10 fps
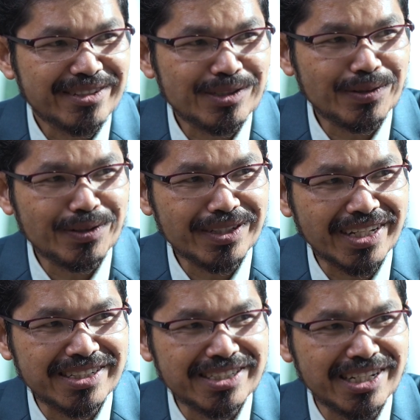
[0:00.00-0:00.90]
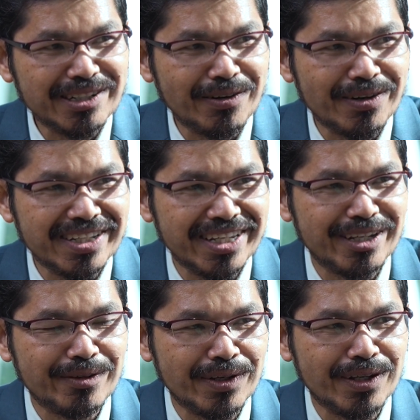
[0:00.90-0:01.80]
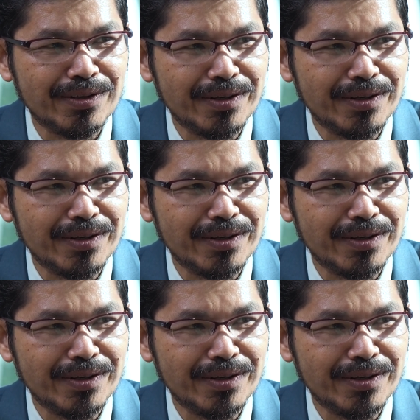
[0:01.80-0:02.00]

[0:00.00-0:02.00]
So statistics not only we